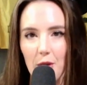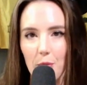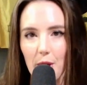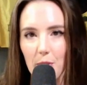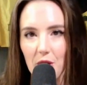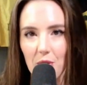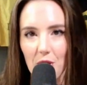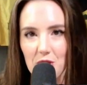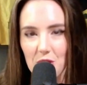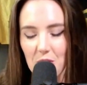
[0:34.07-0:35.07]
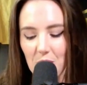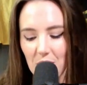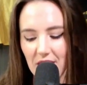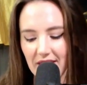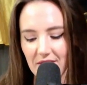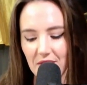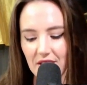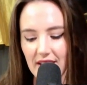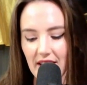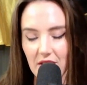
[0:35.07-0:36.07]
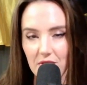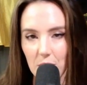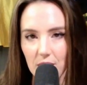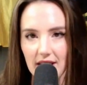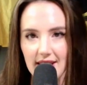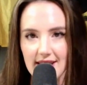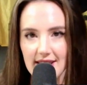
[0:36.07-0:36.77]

Premier Roger Cook for another 4 years,